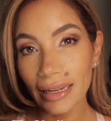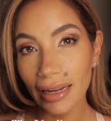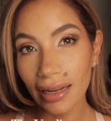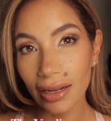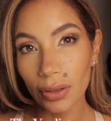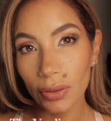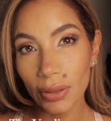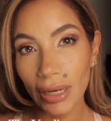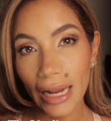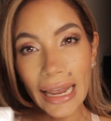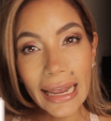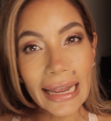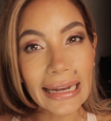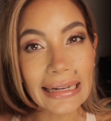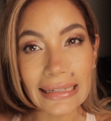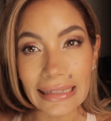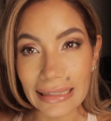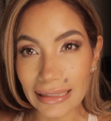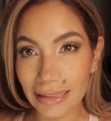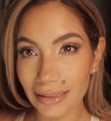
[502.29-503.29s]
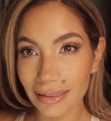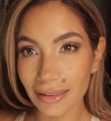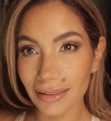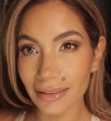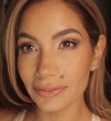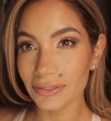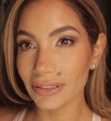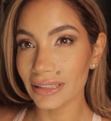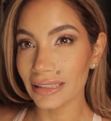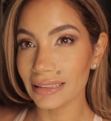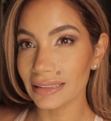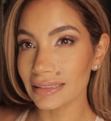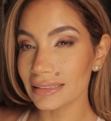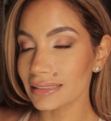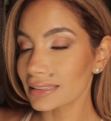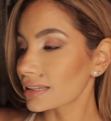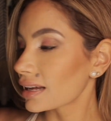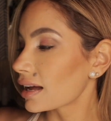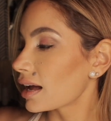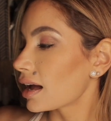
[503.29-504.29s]
out any of the
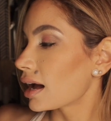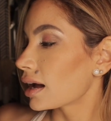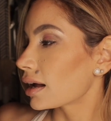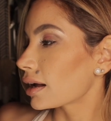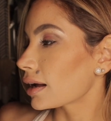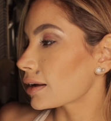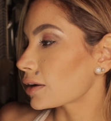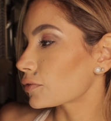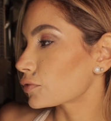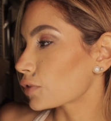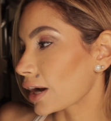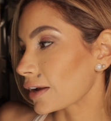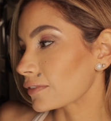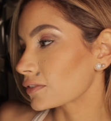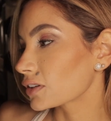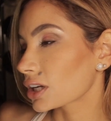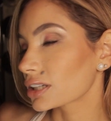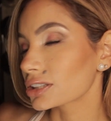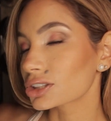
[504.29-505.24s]
Revlon's new So Fierce